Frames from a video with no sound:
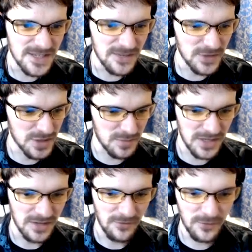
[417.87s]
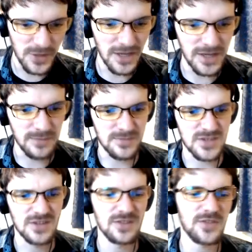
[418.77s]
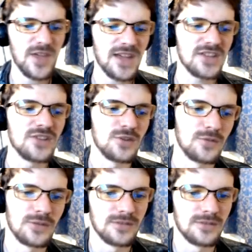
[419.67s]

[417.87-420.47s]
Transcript: Give it to me. Free items. Thank you.